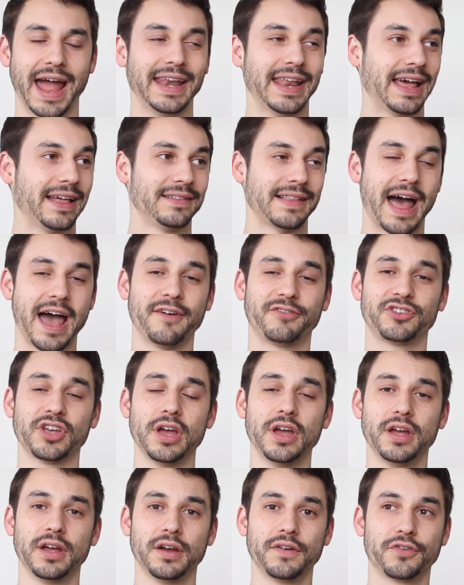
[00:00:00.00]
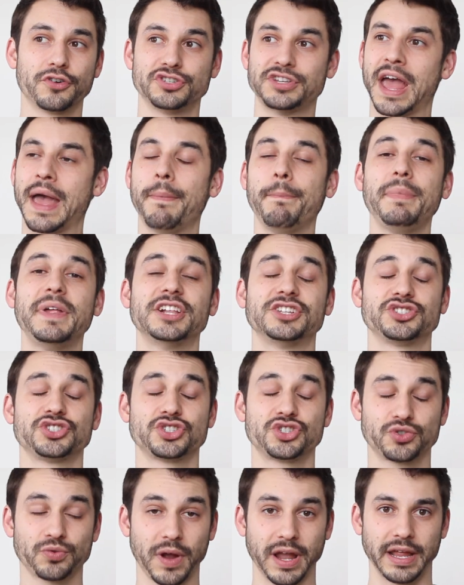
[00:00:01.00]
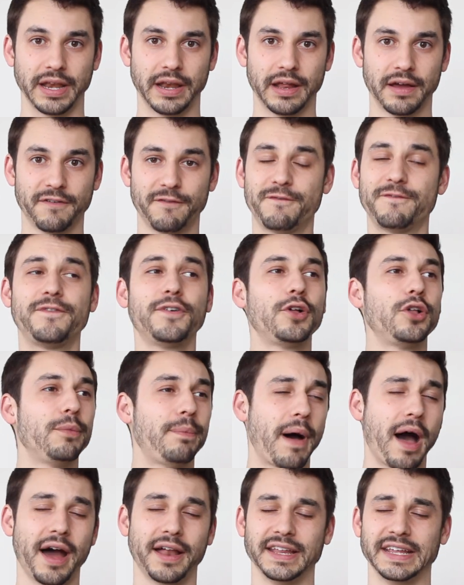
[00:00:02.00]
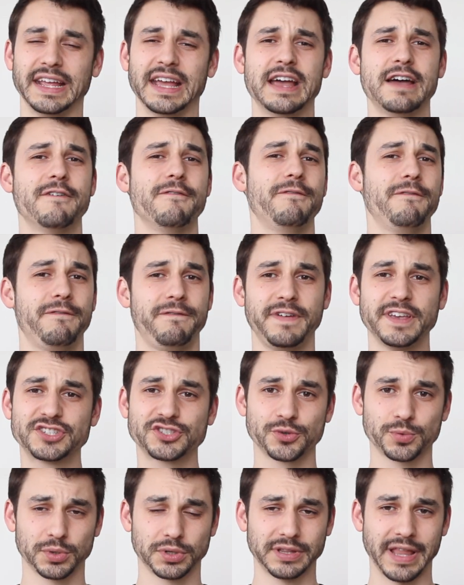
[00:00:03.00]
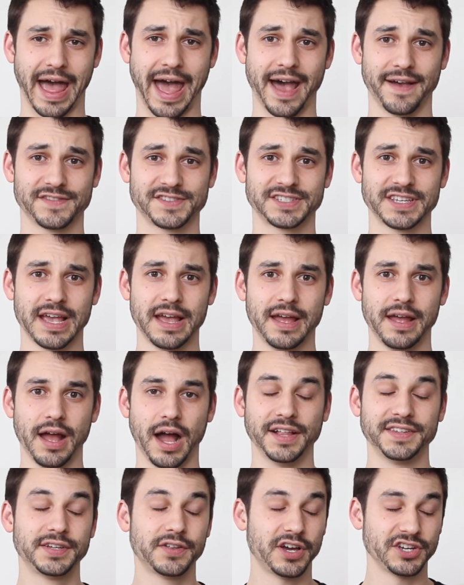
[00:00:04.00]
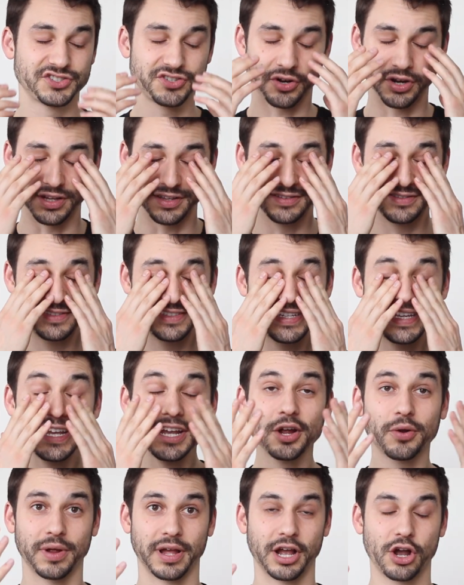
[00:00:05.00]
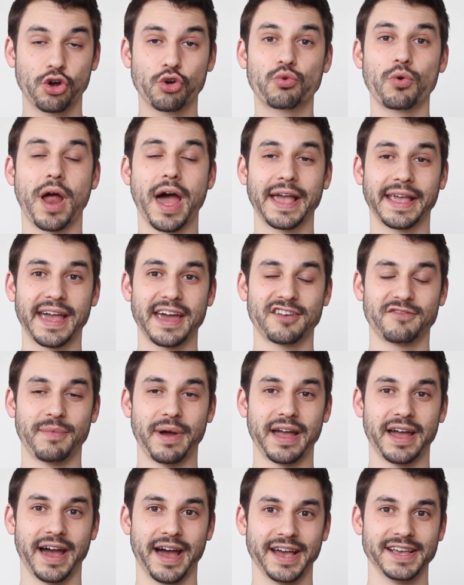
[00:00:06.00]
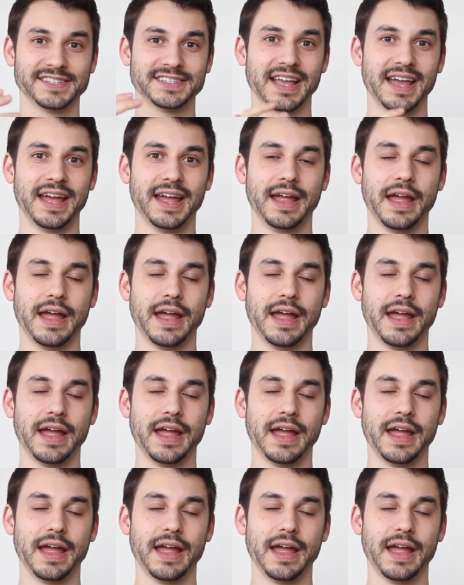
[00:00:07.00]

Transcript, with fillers: And I laughed for 10 minutes straight, full body, visceral laughs, until I started tearing, crying out of my eyes,